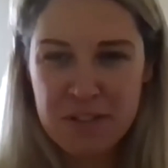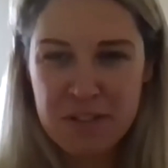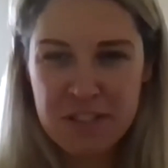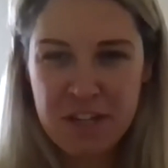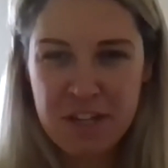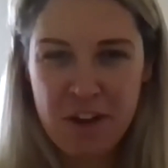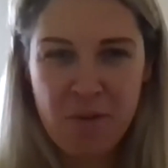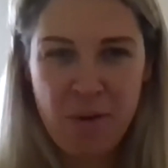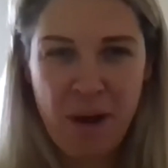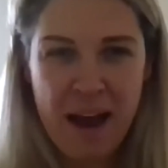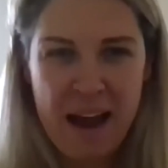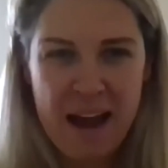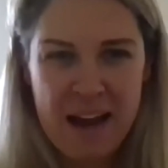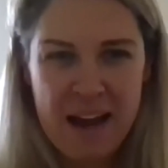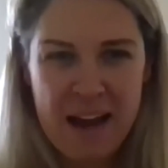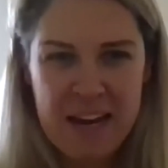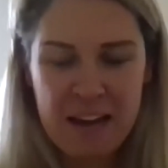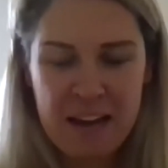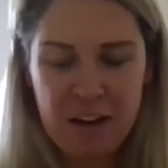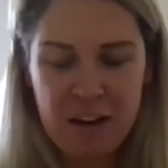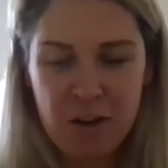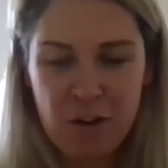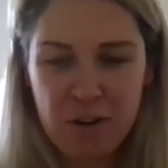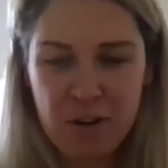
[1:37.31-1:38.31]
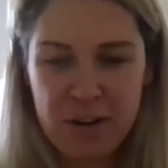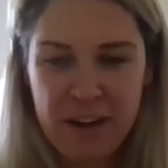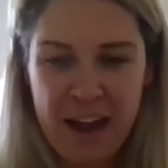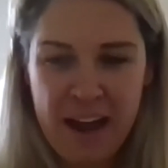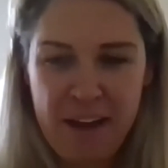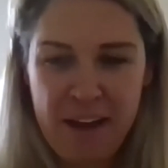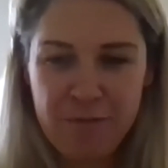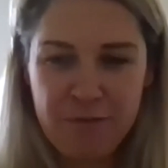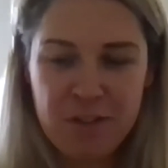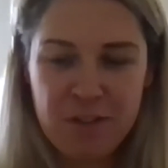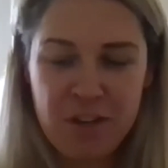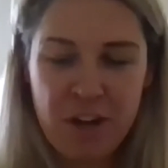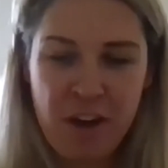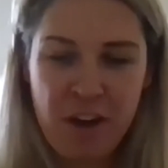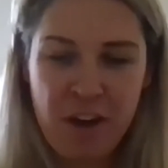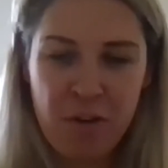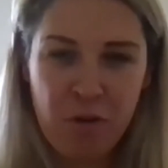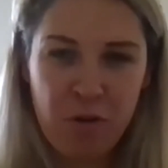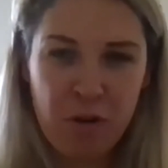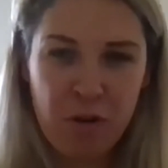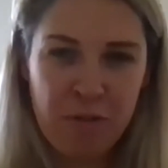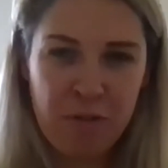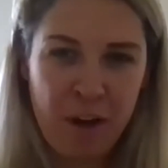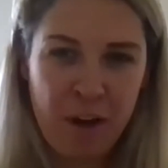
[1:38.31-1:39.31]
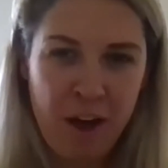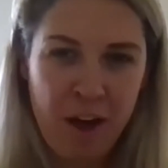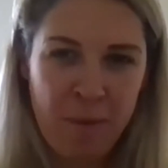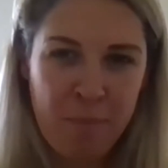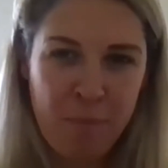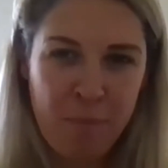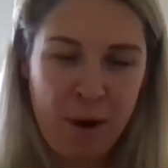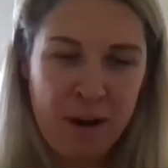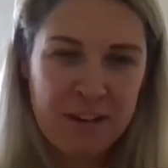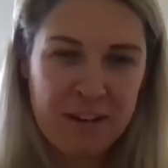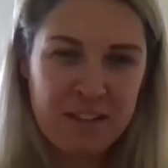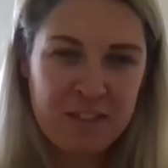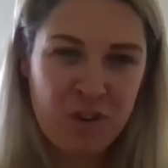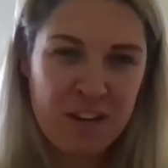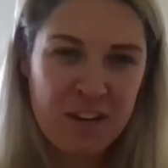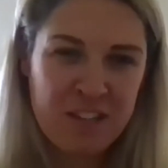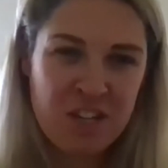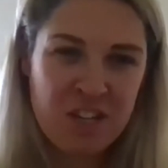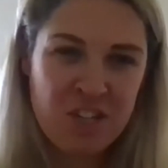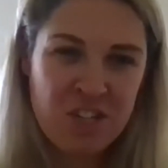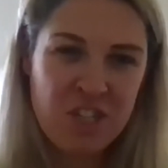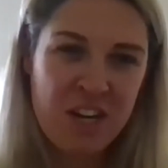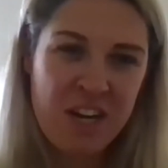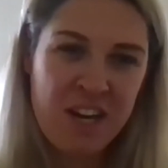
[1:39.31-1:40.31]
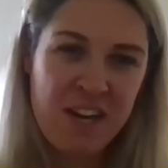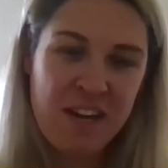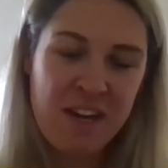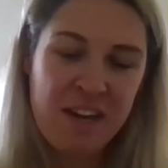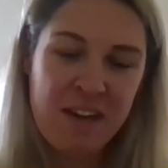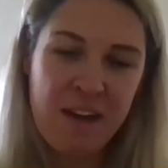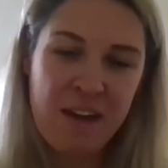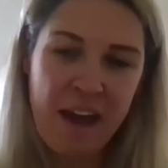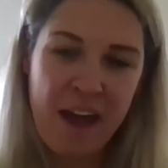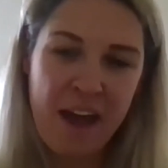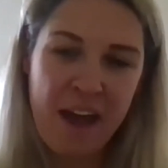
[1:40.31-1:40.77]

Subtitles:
So I look after all of our brand strategy,